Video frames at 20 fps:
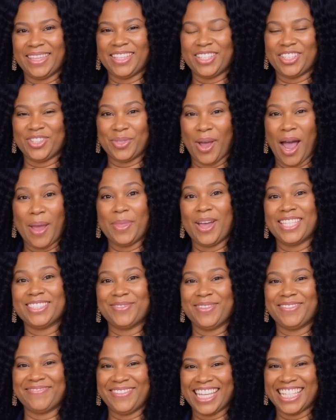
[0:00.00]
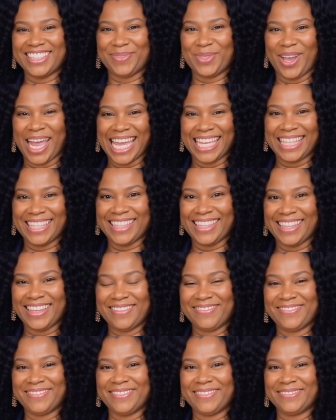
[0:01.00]
Do I want to invest where I
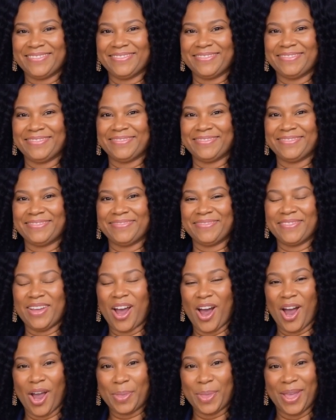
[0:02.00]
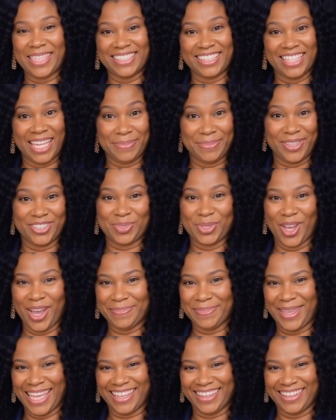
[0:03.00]
live or where the numbers
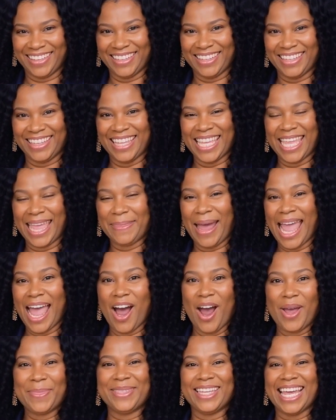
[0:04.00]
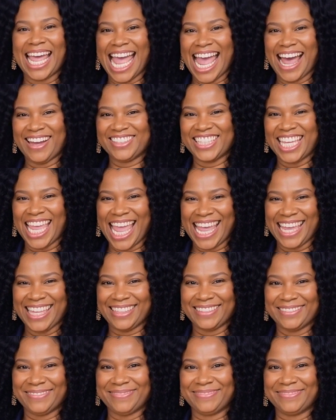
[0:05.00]
work better? Am I open to house
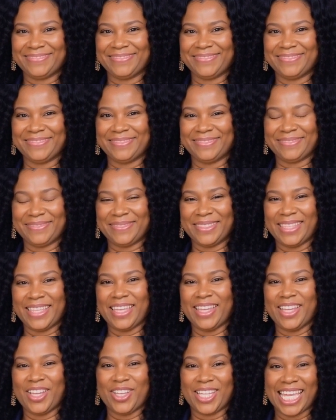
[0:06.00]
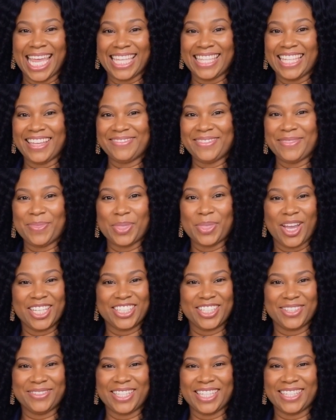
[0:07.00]
hacking? Could I live in
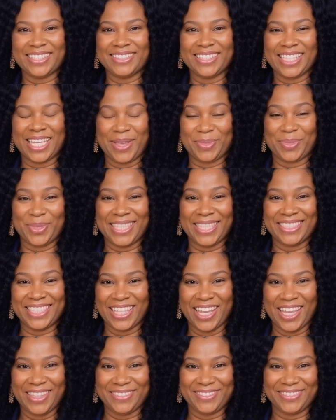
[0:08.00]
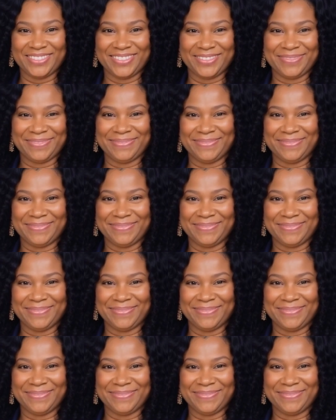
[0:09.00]
one unit and rent the others?